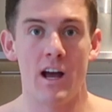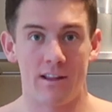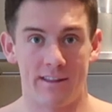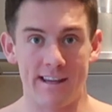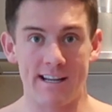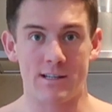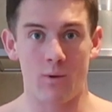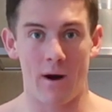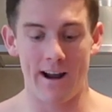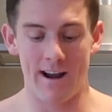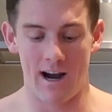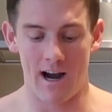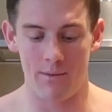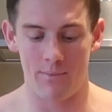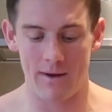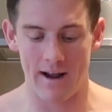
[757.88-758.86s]
this way
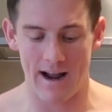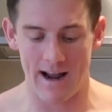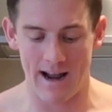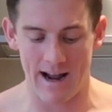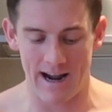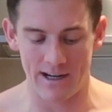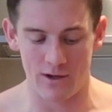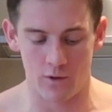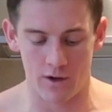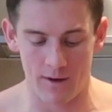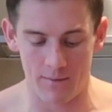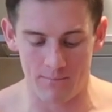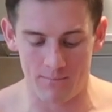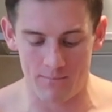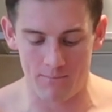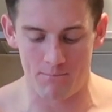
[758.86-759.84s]
up, and you
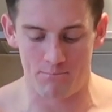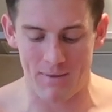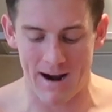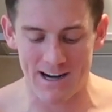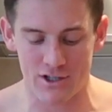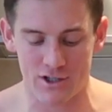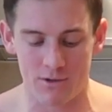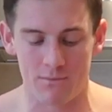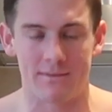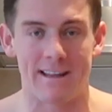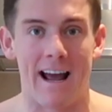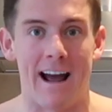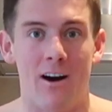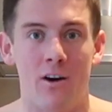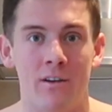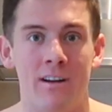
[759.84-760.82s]
want to bash them
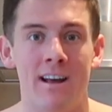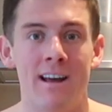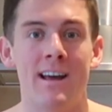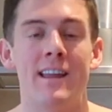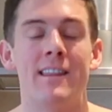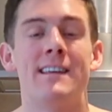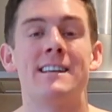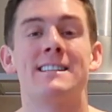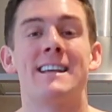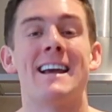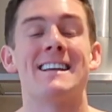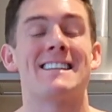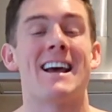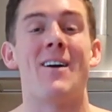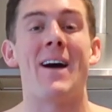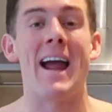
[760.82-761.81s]
down. This
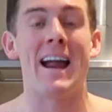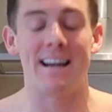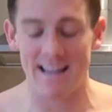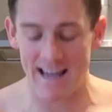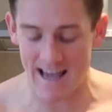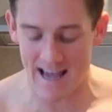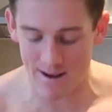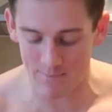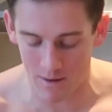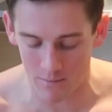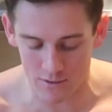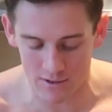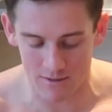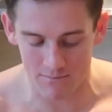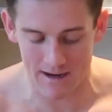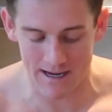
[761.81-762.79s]
gets out any air
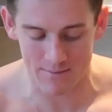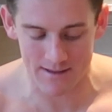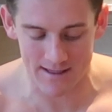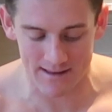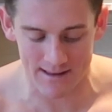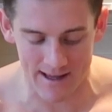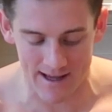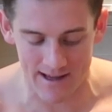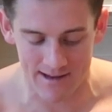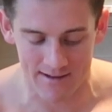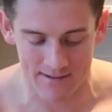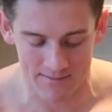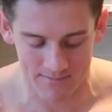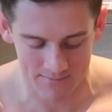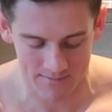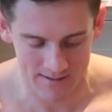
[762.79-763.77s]
bubbles that may be in
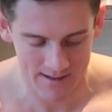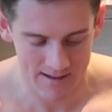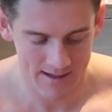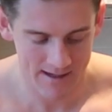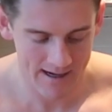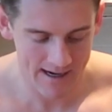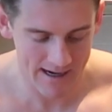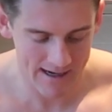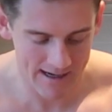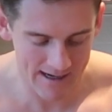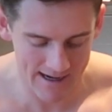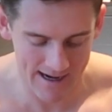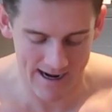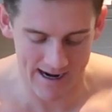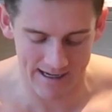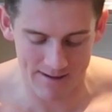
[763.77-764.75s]
there,
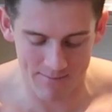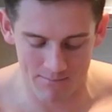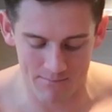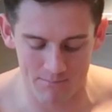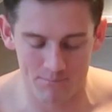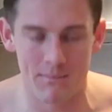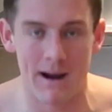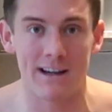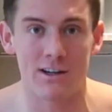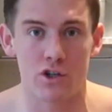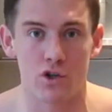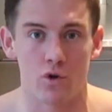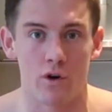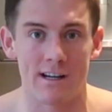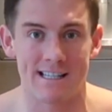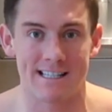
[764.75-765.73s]
and it makes
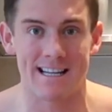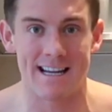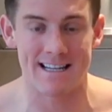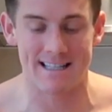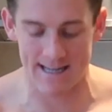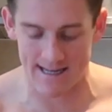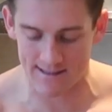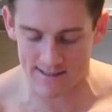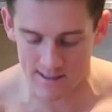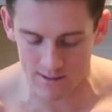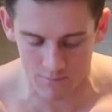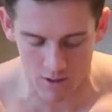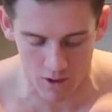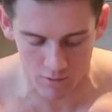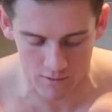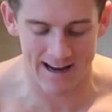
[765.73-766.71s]
sure it sits into the
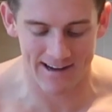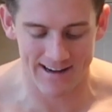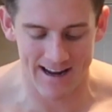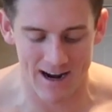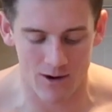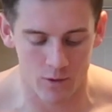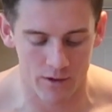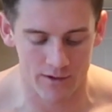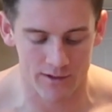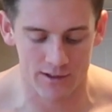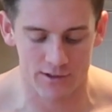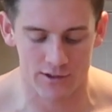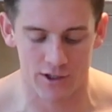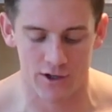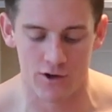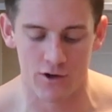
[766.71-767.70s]
mould. And now what you're going
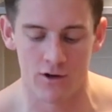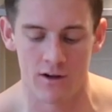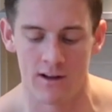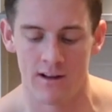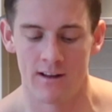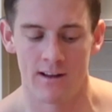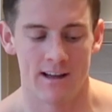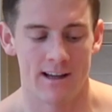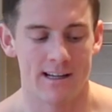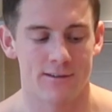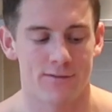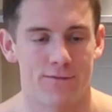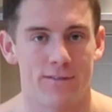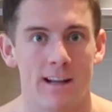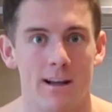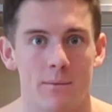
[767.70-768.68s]
to do is
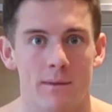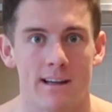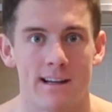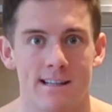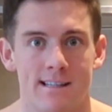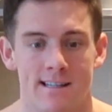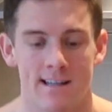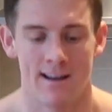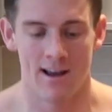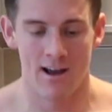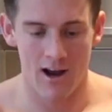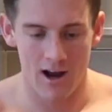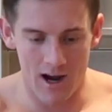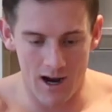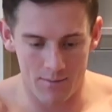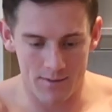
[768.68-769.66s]
flip this
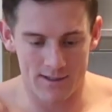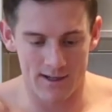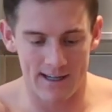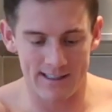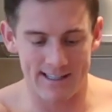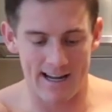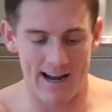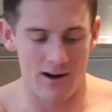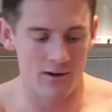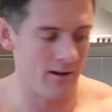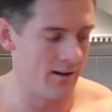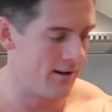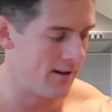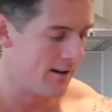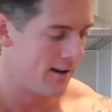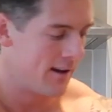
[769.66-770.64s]
upside down,